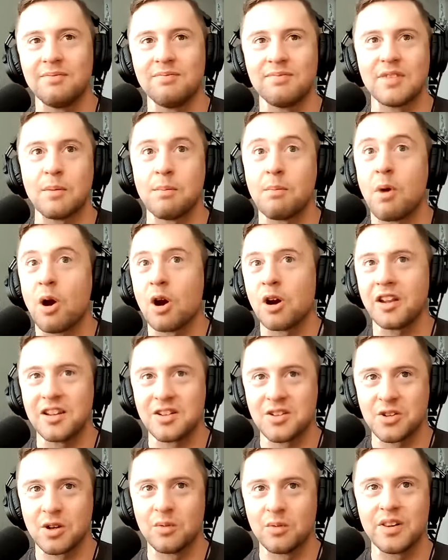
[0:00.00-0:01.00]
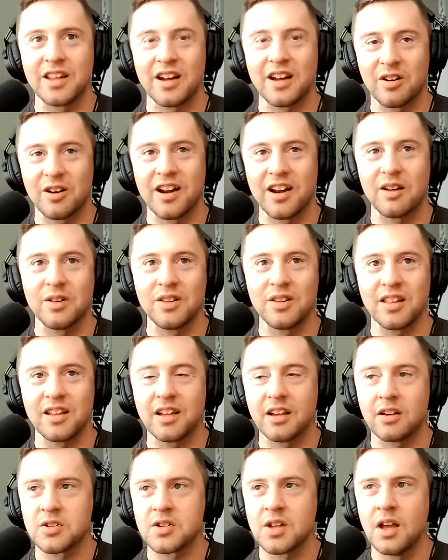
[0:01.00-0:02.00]
the markets over there and
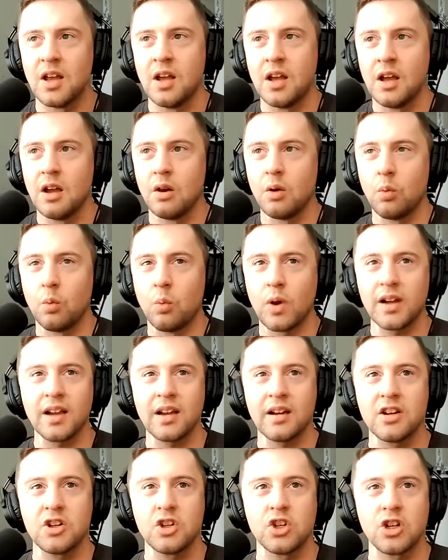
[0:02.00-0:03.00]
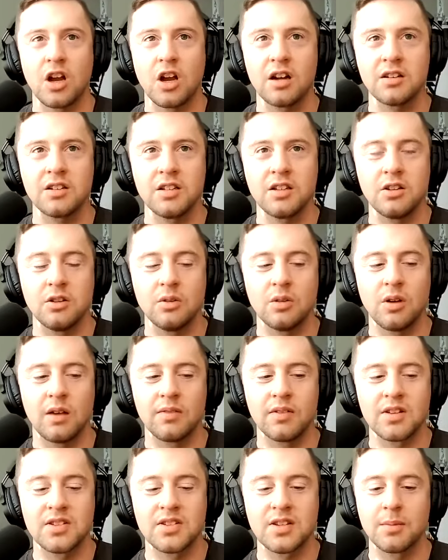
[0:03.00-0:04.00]
everything else, what kind of shocked you
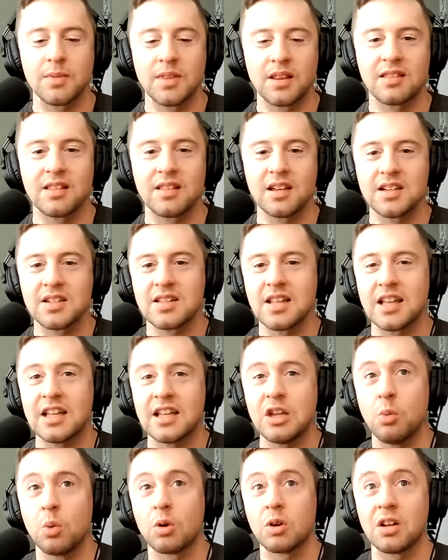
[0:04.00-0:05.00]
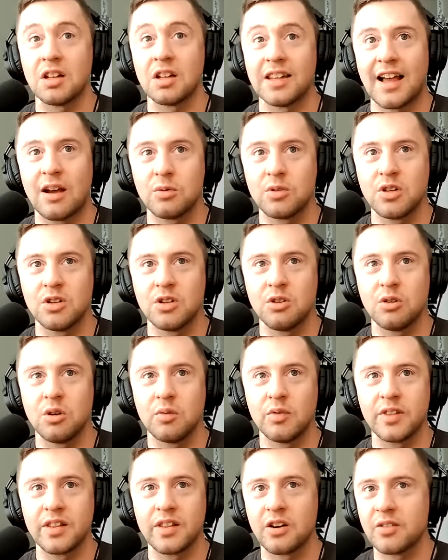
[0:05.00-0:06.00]
of some of the things that you were allowed to do
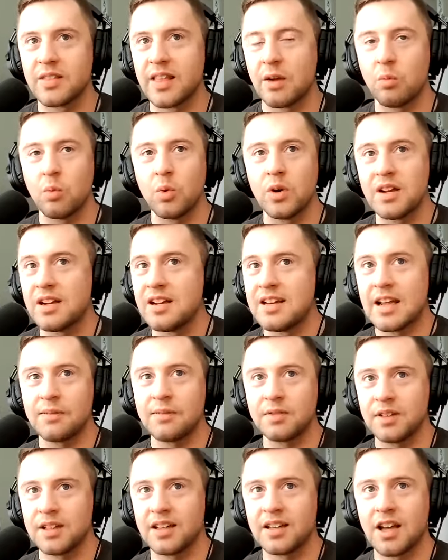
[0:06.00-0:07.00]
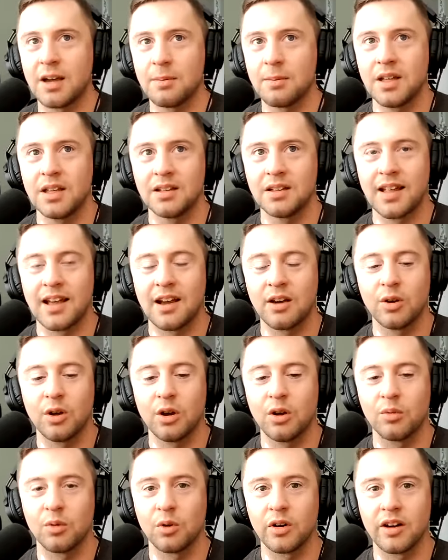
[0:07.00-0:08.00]
over there that would definitely not be allowed
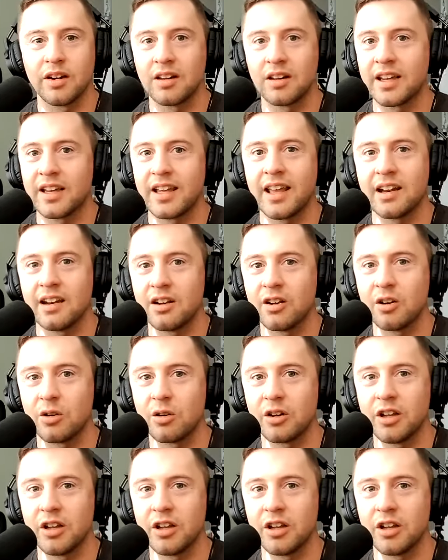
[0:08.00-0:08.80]
over in like Canada or